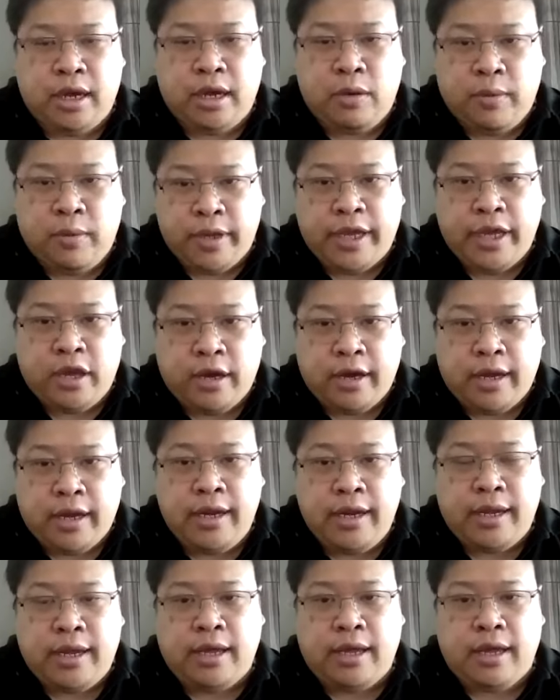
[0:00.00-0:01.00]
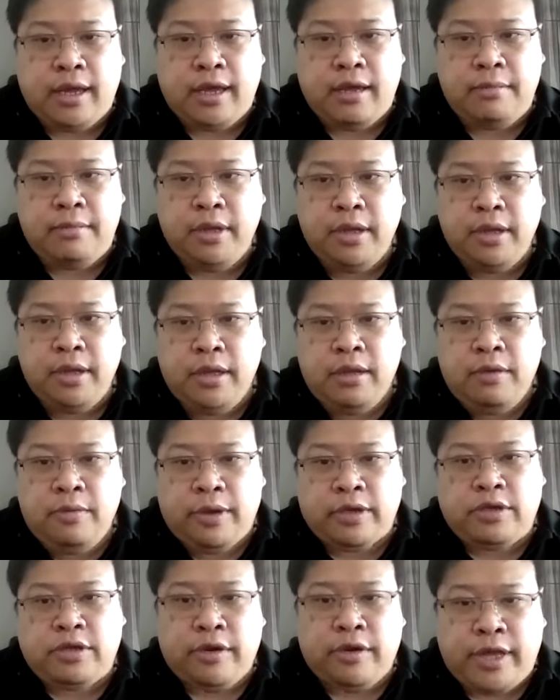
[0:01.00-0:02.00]
working on it.
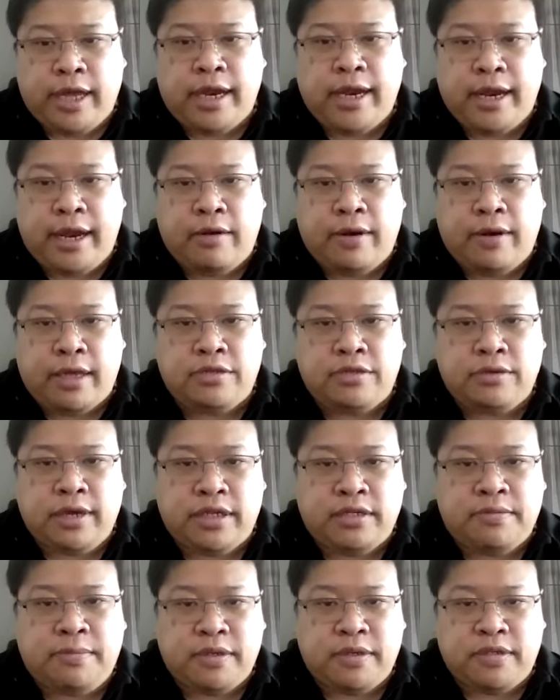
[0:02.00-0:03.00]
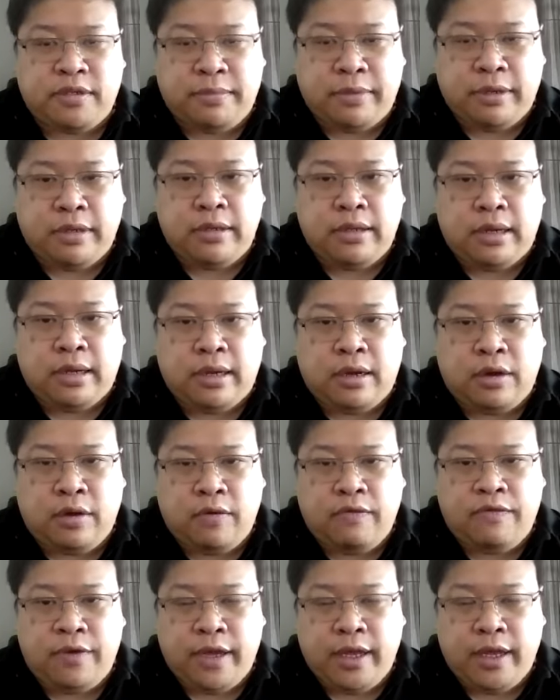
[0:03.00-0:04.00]
We're trying to get it out as soon as possible,
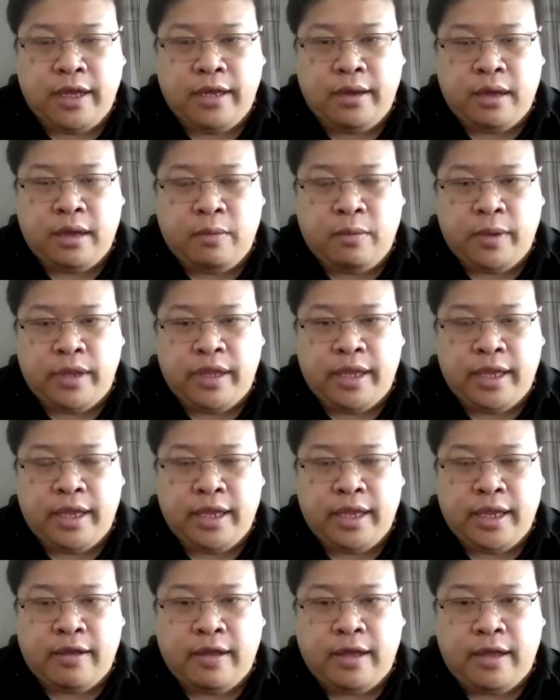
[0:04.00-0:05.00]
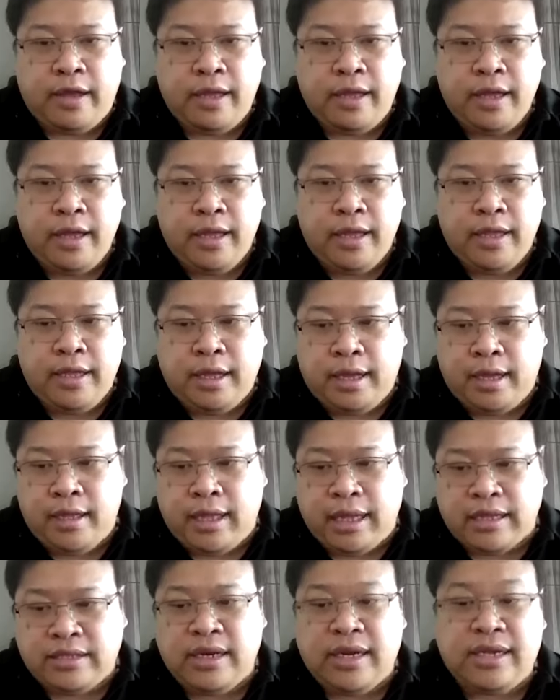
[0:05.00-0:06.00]
hopefully within the
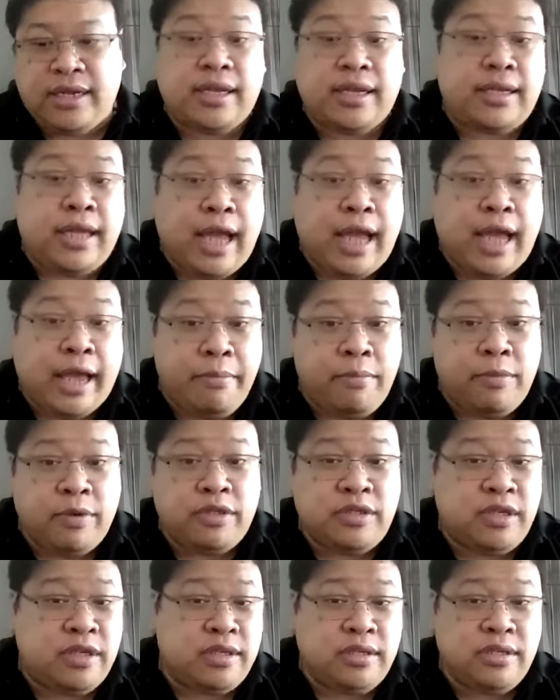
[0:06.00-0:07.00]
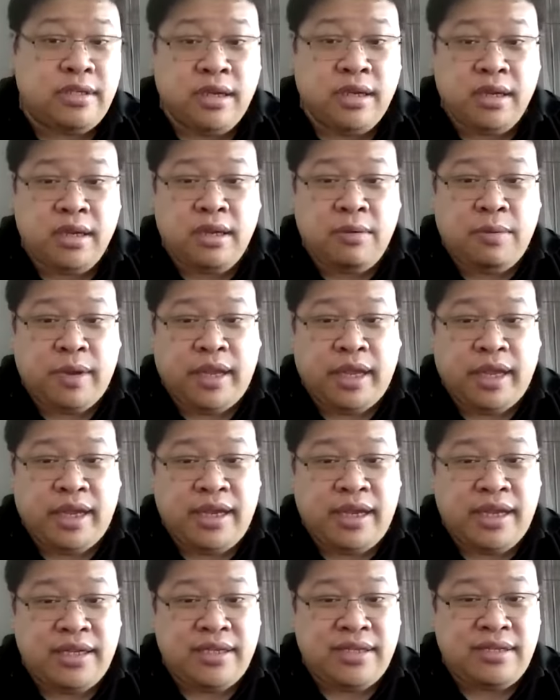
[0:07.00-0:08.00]
designated time, which is
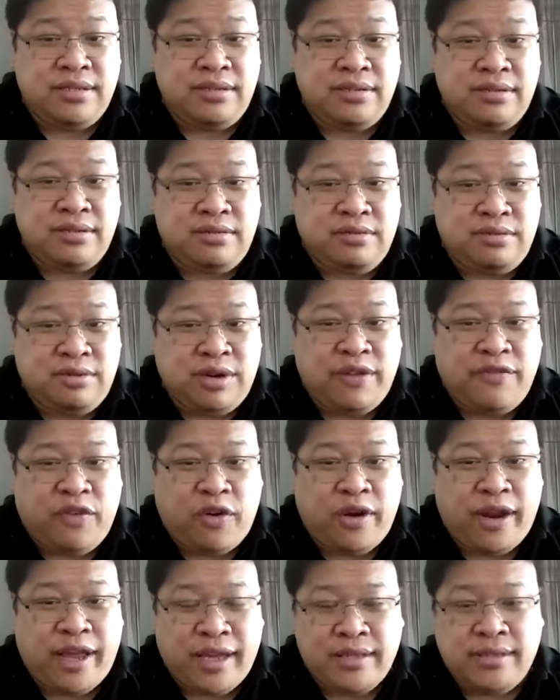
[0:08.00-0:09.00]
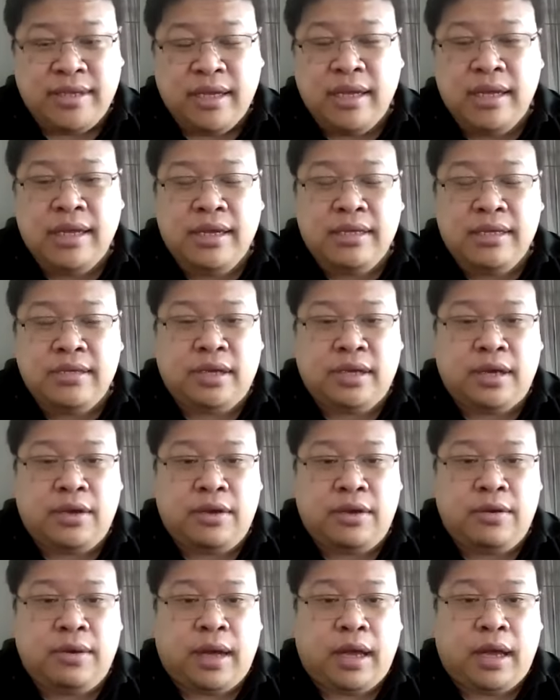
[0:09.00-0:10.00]
within this 3-4 days.
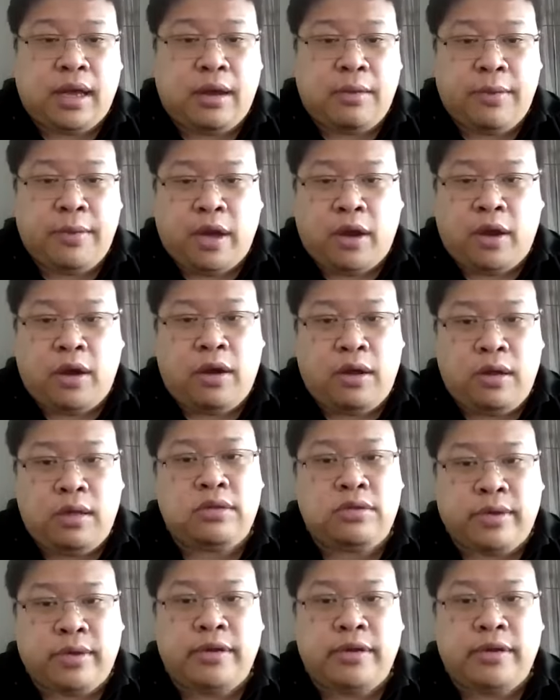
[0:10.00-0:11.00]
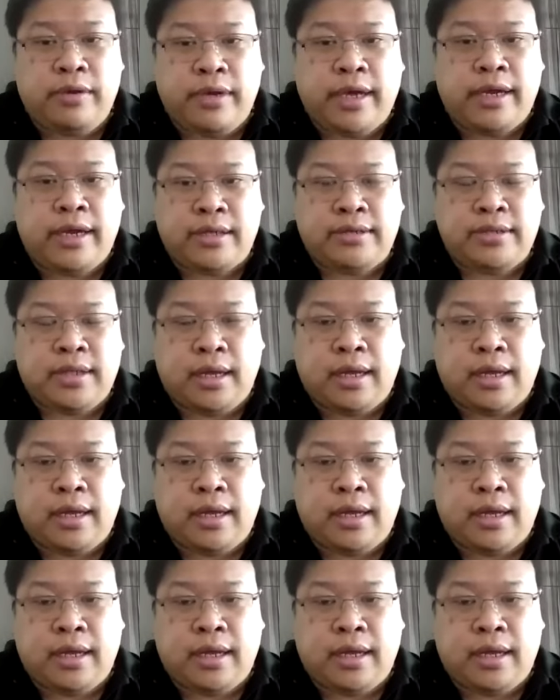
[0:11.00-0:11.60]
So we're all trying to get this